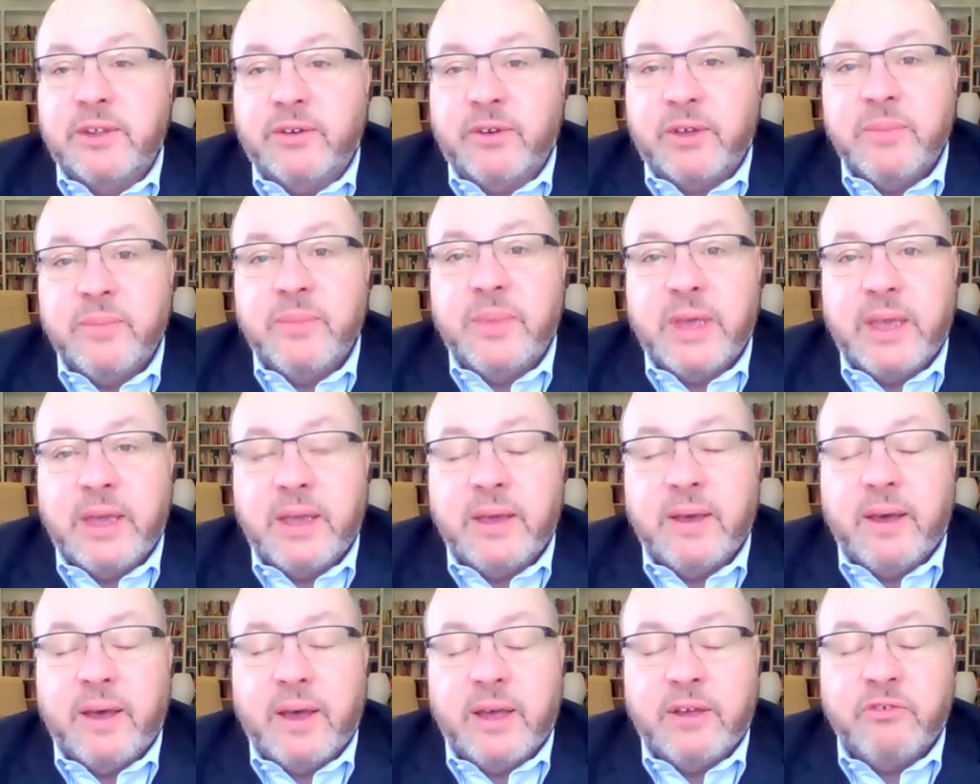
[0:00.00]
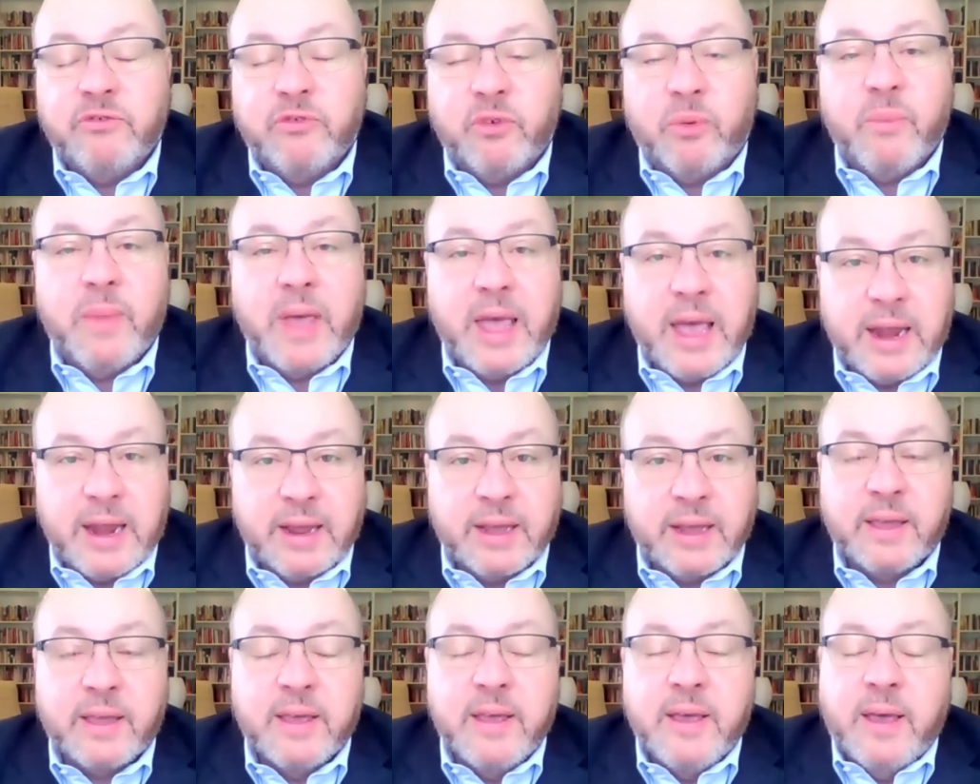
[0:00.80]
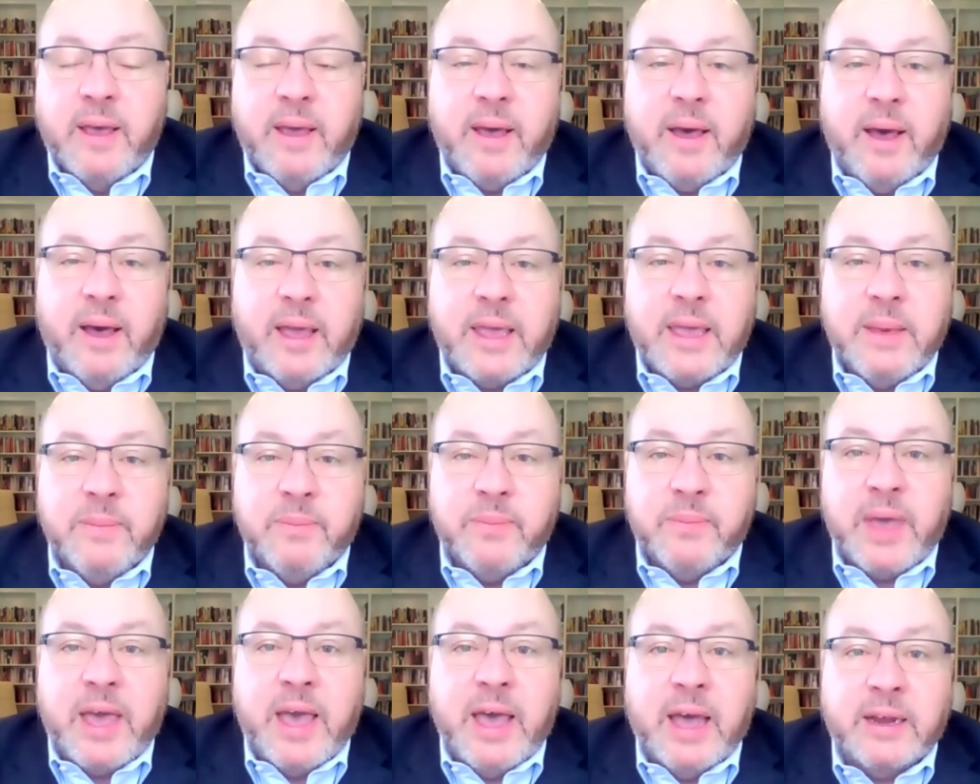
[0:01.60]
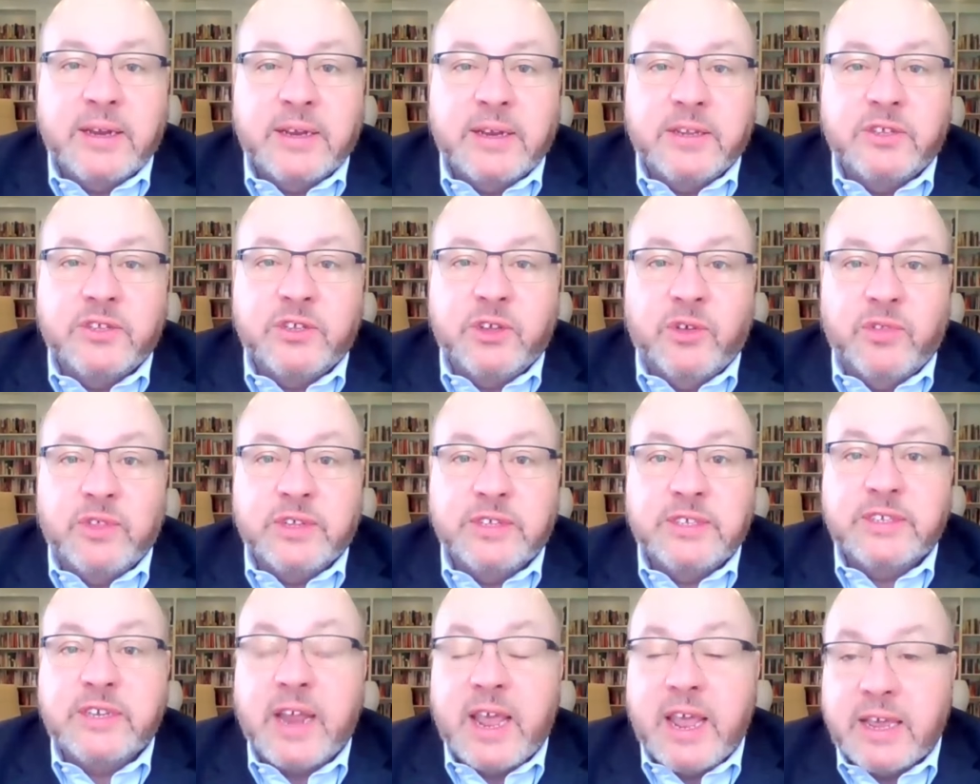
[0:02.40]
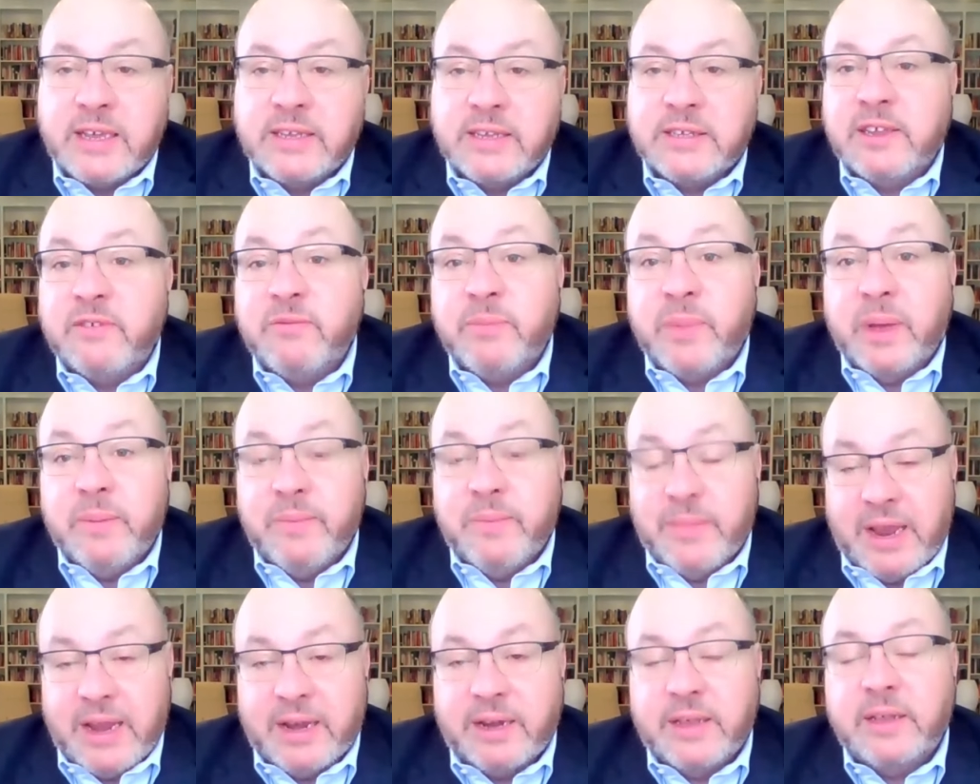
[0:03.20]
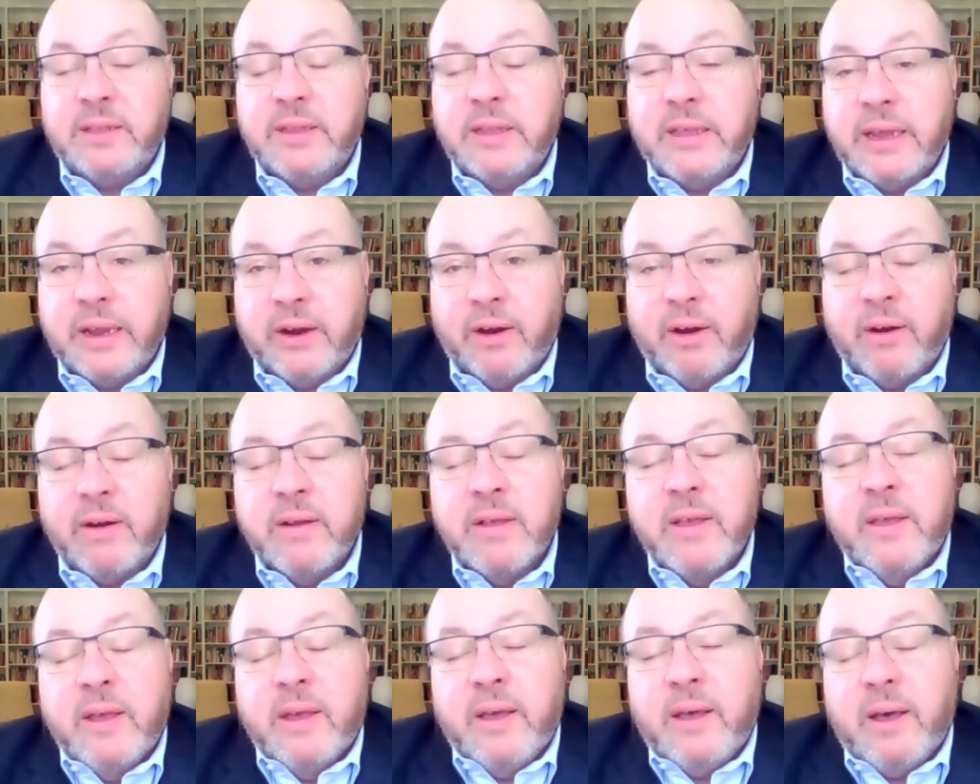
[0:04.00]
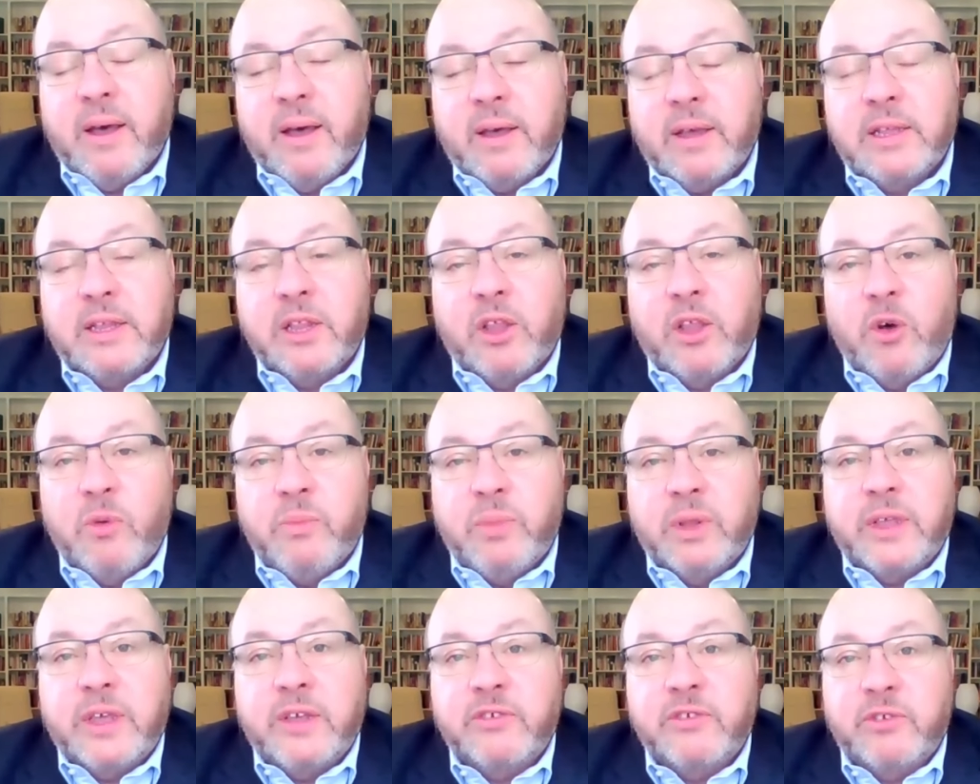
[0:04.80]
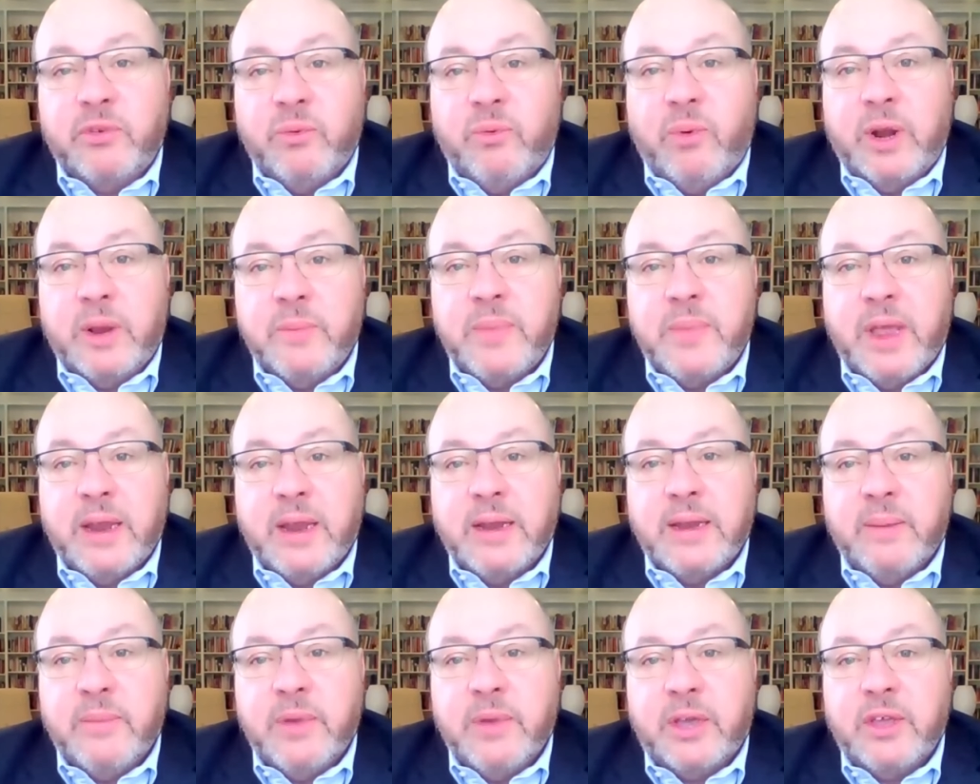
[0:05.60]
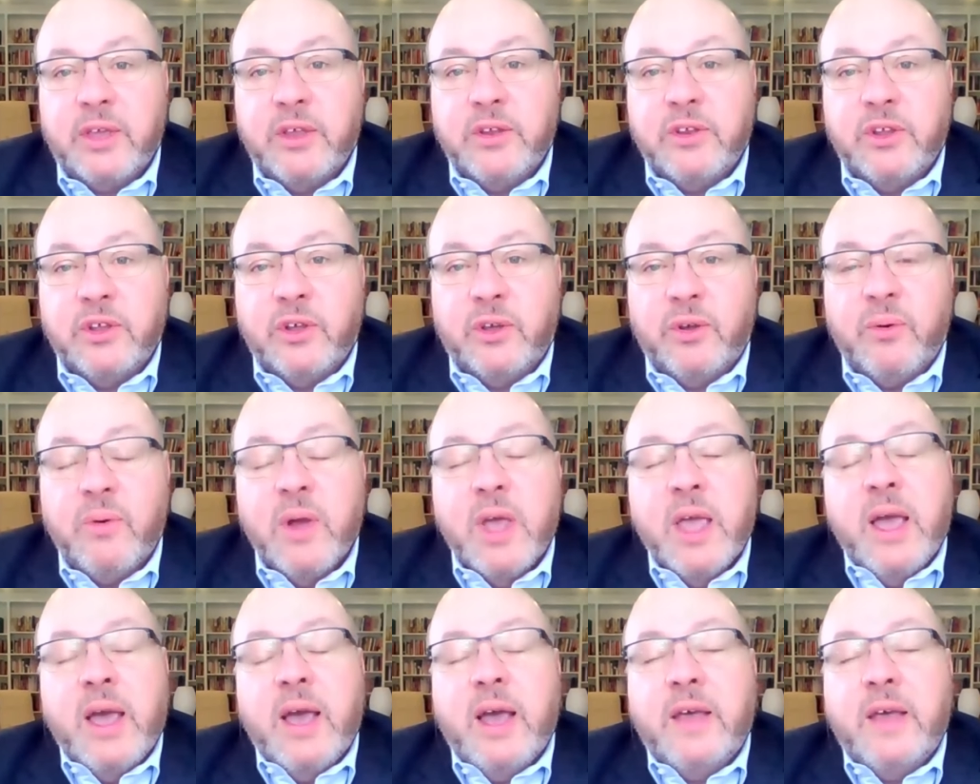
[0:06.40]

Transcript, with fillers: There can be uh, dramatic uh, impact. And so the stakes have been made clear uh, globally as to what a pandemic can do.